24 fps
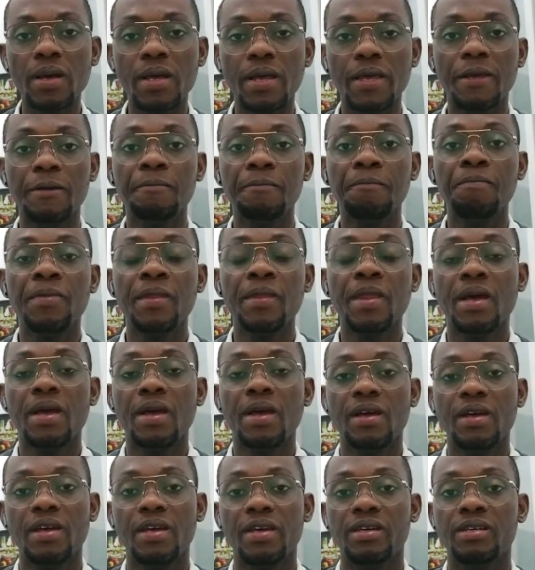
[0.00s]
Okay,
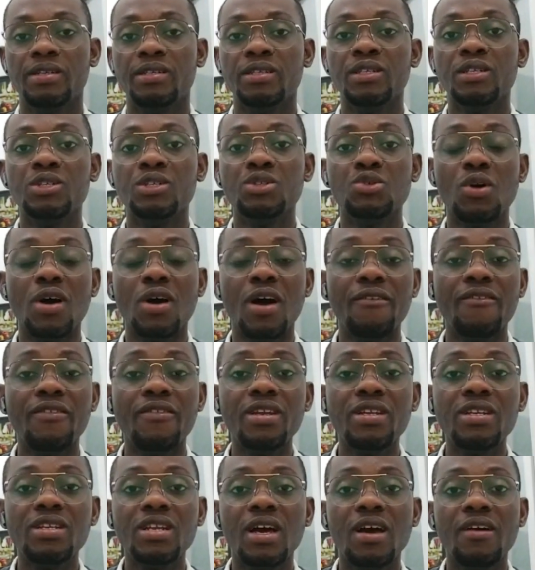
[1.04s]
so
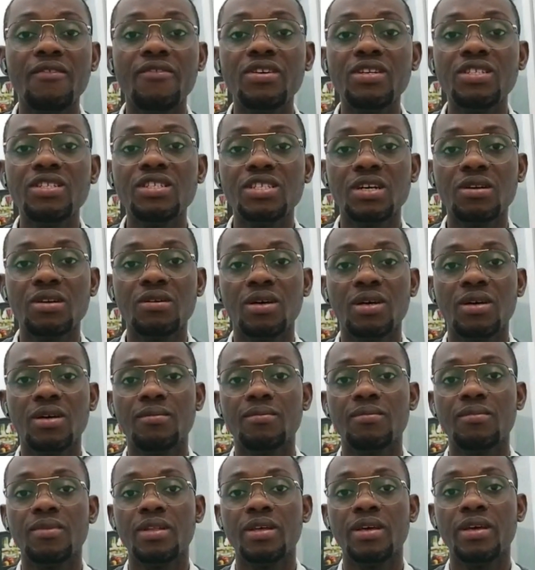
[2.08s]
having checked
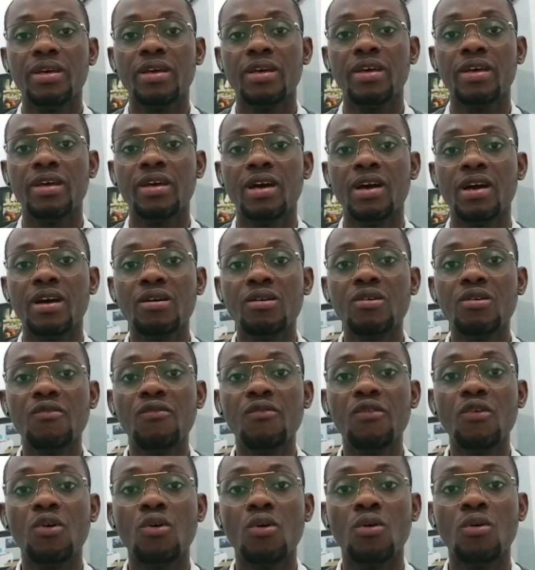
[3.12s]
the
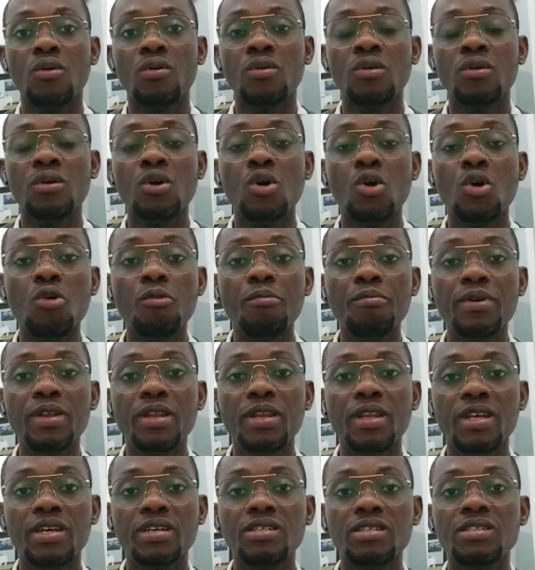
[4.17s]
angle for
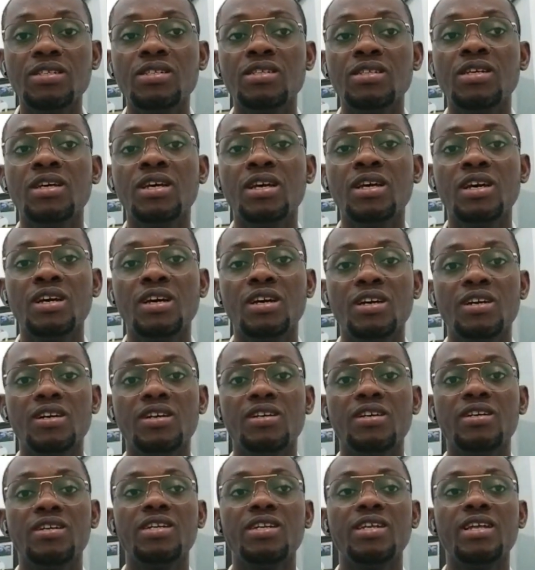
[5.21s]
openness,
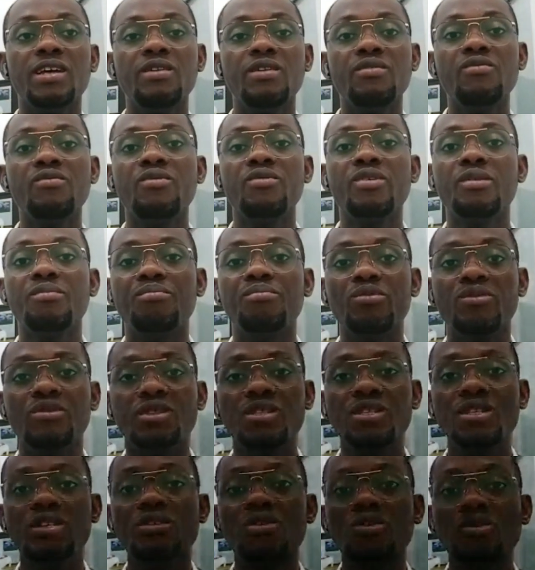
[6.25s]
then we
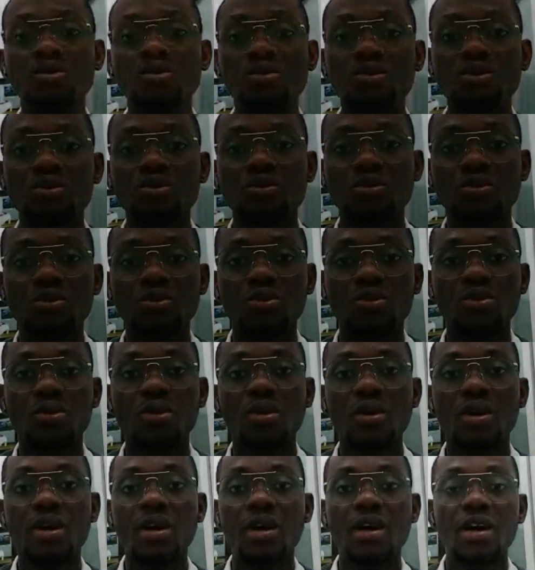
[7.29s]
proceed on to
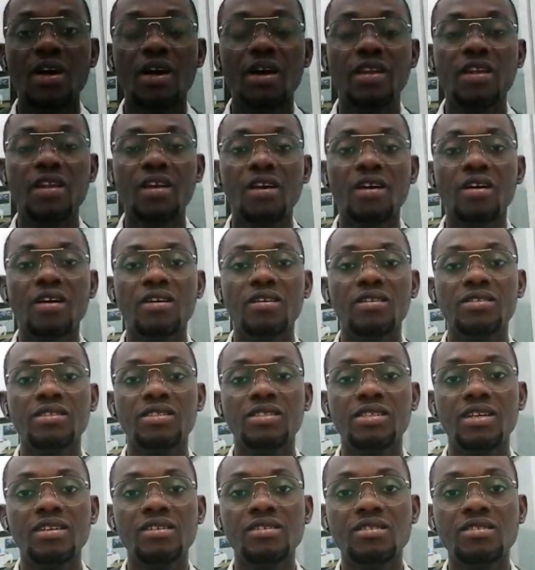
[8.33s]
other
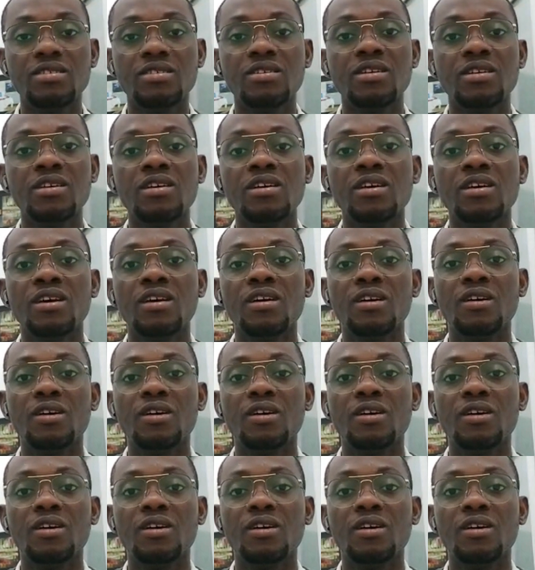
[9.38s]
tests